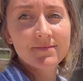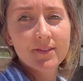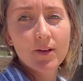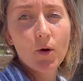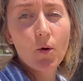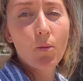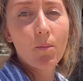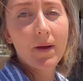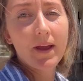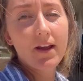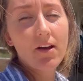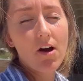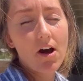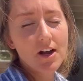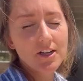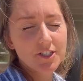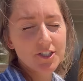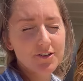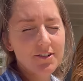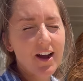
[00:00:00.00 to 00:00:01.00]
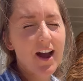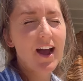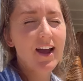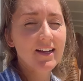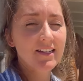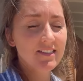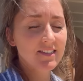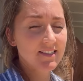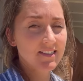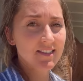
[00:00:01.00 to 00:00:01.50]
Oh my gosh, you
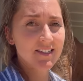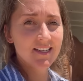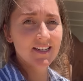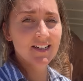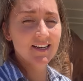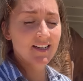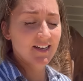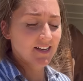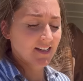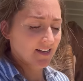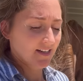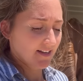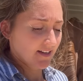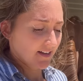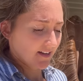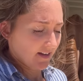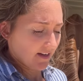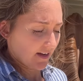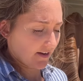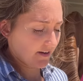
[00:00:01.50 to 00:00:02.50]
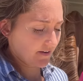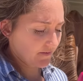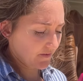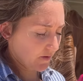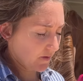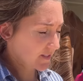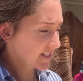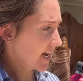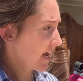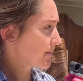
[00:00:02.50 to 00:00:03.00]
guys. I don't even know
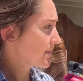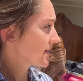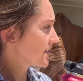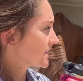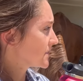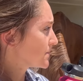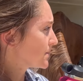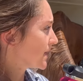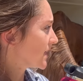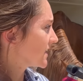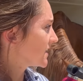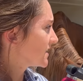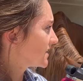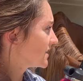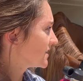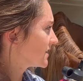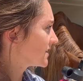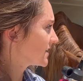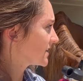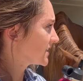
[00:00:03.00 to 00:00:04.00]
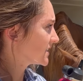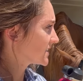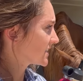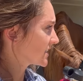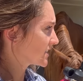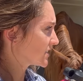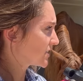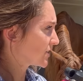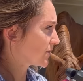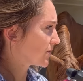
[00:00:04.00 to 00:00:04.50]
what time it is, but I think it's
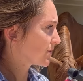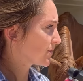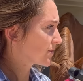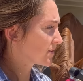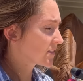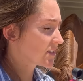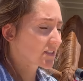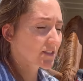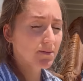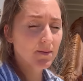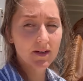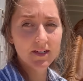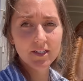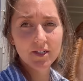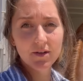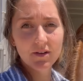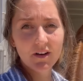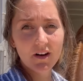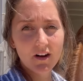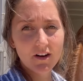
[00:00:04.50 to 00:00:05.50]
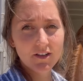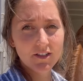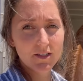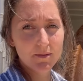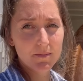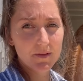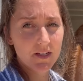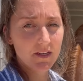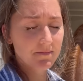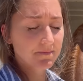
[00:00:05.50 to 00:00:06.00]
like 2. It's probably 2 o'clock or
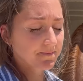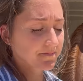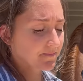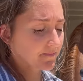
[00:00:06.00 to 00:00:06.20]
something.